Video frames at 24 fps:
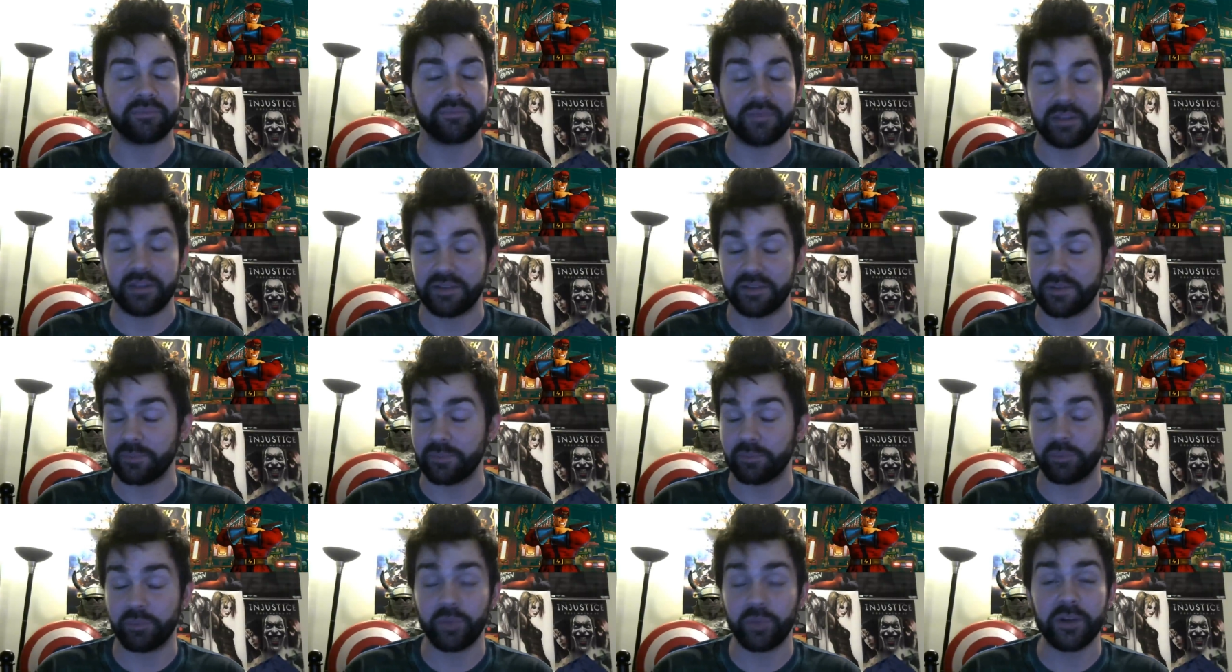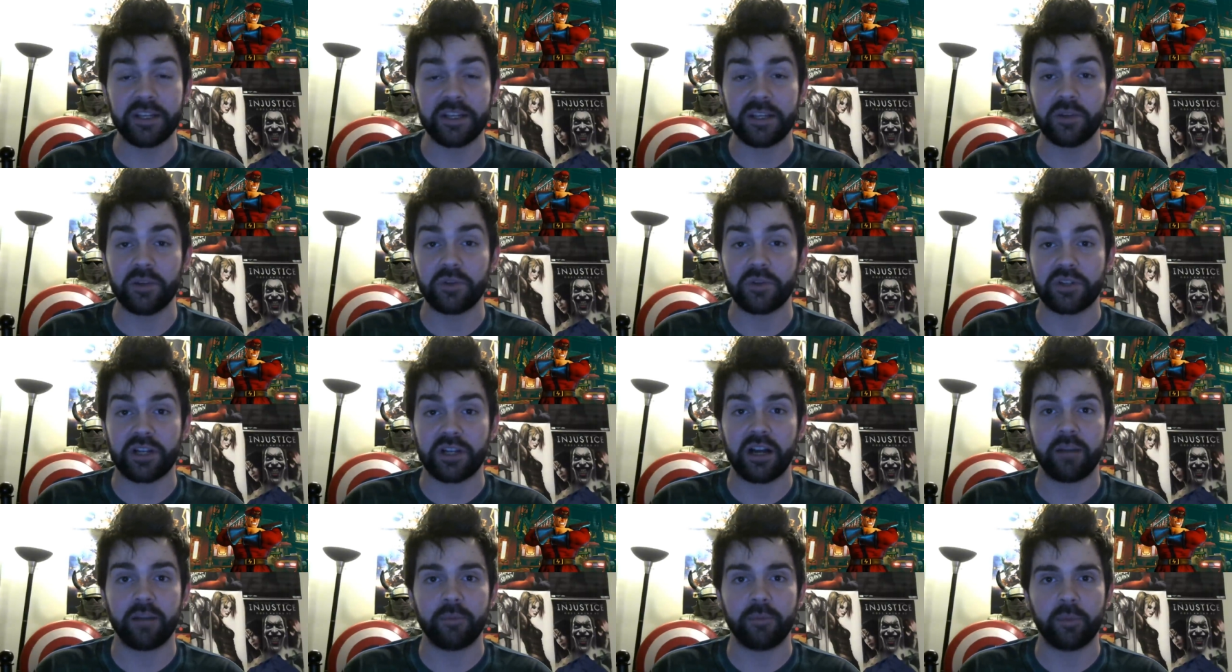some pretty huge
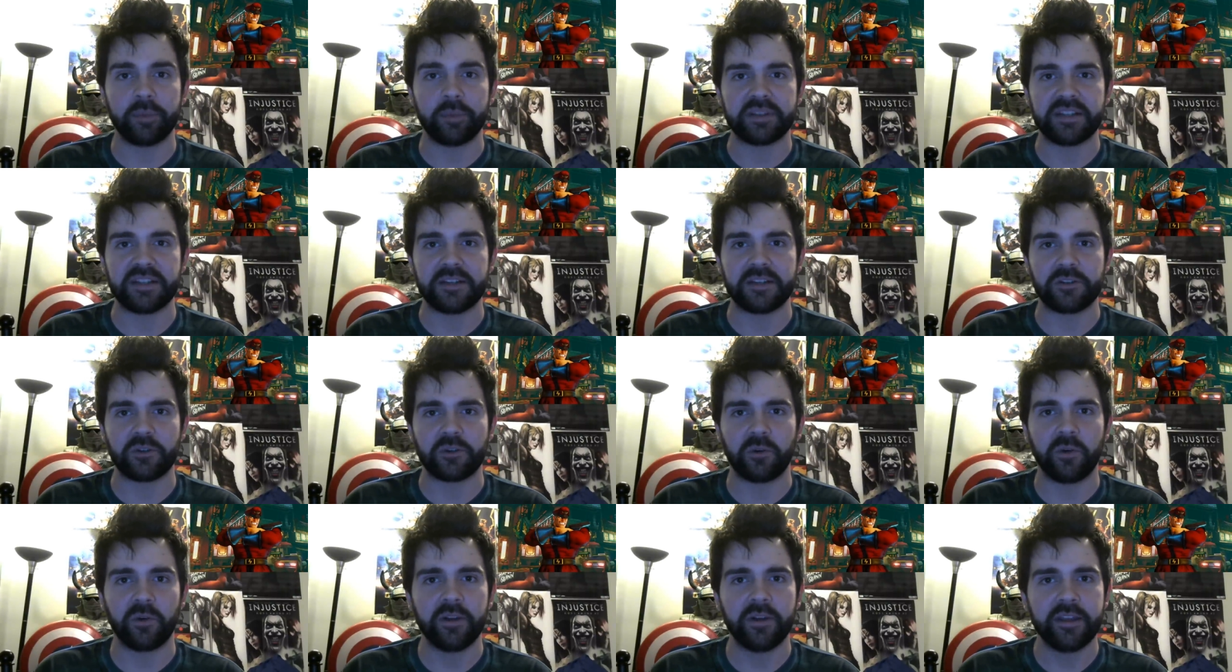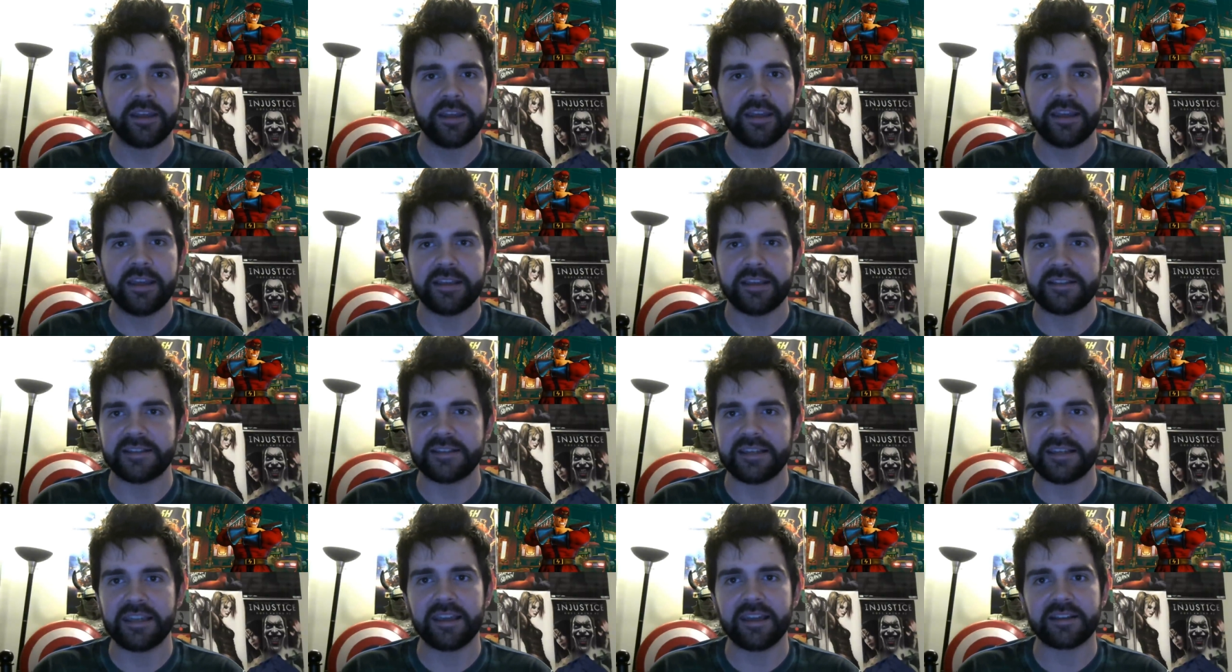combo potential. His
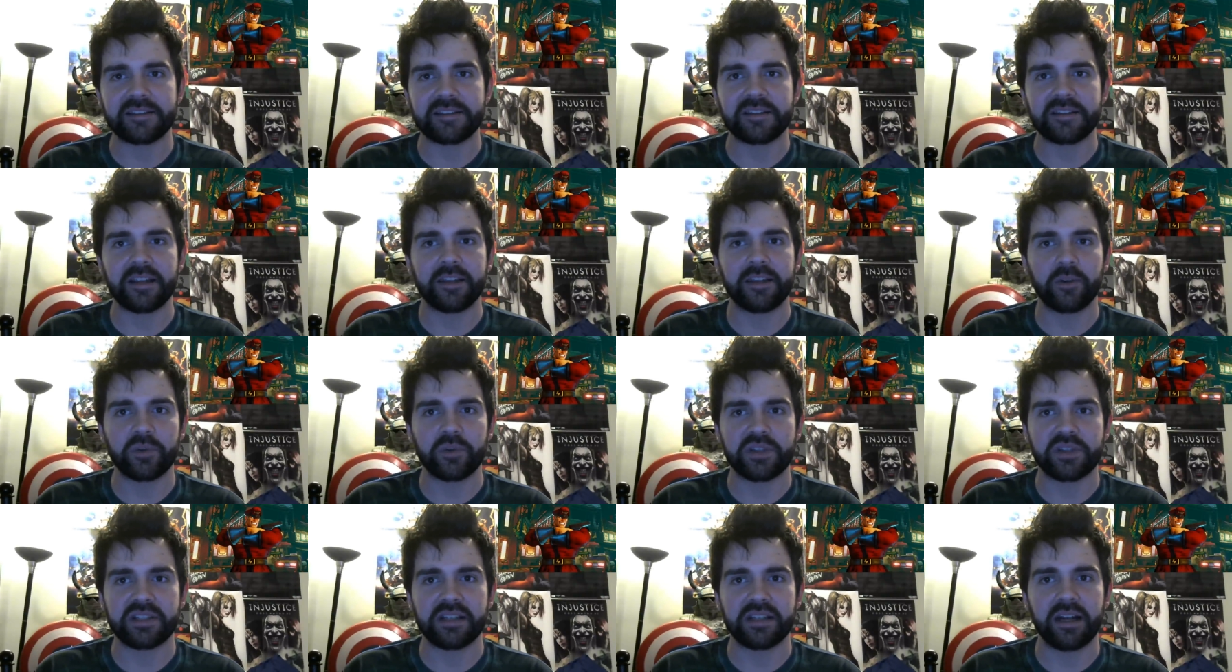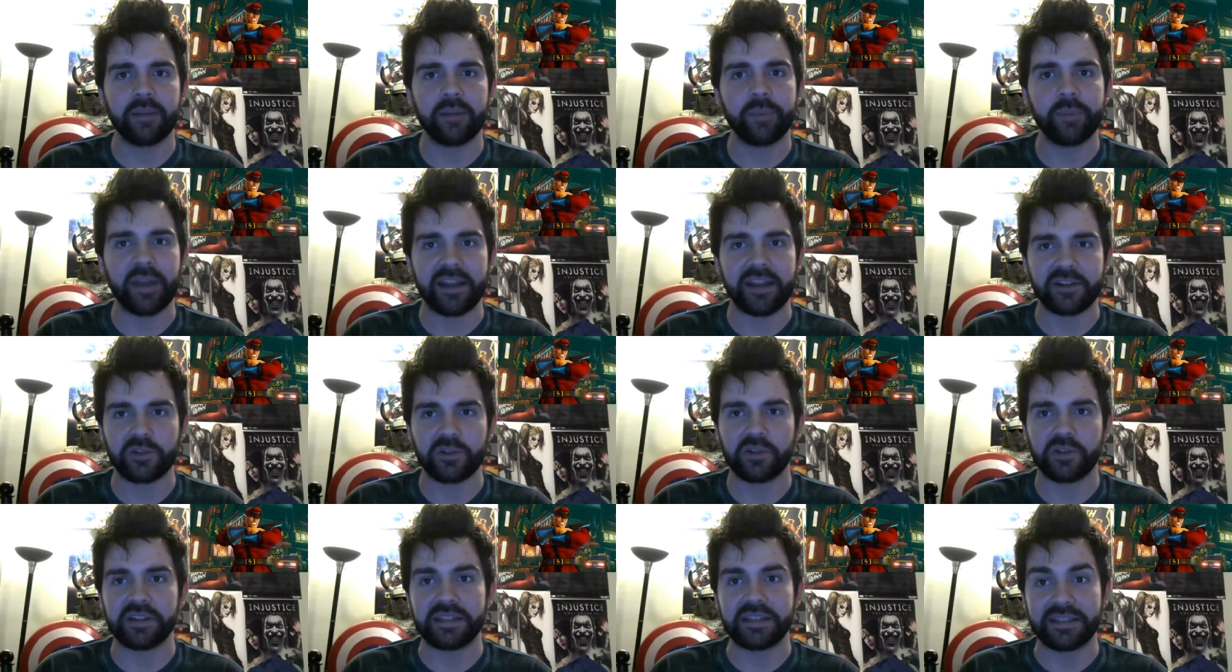EX Psycho Stomp
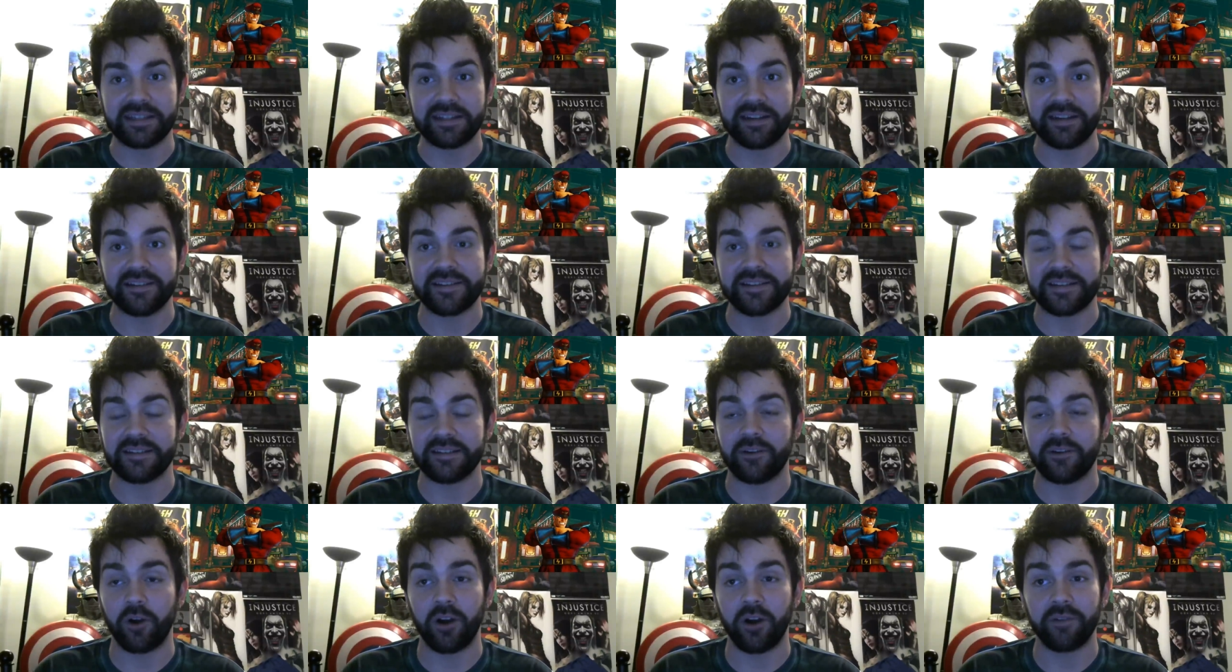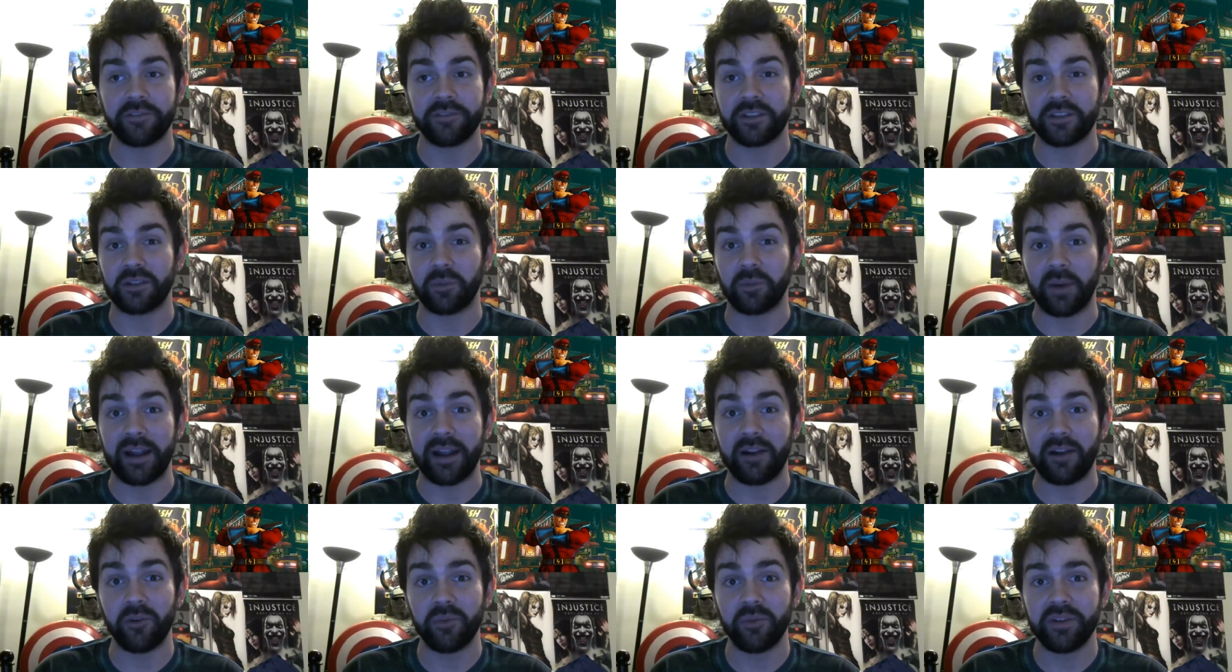actually does an off the
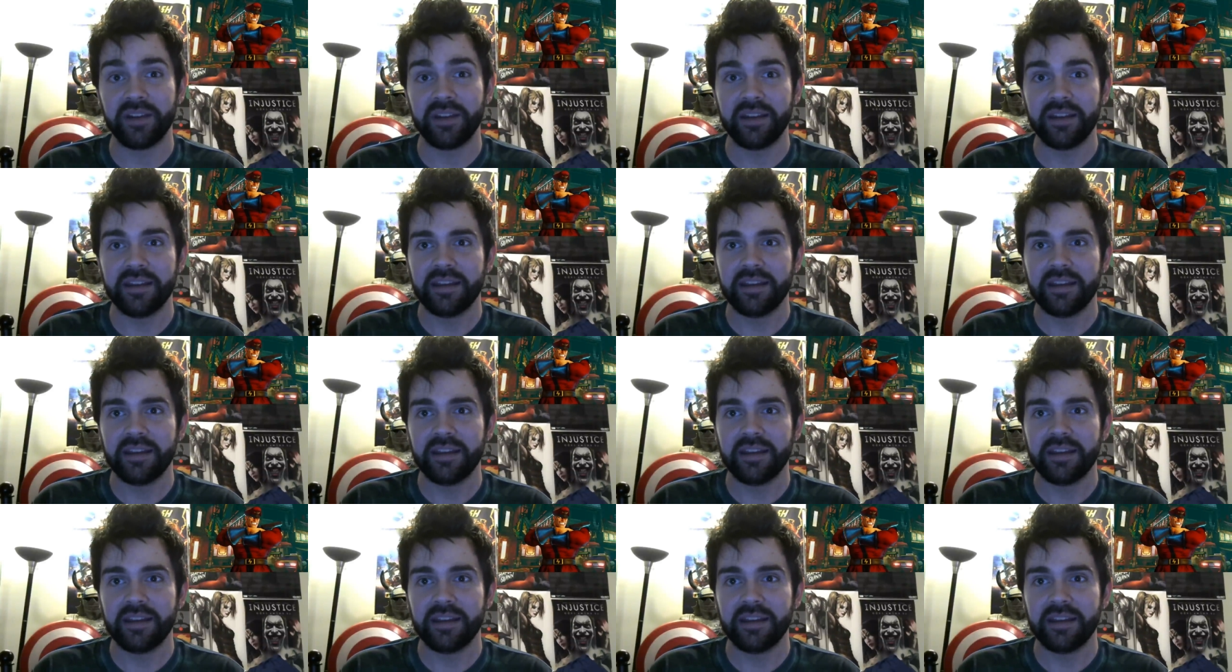ground.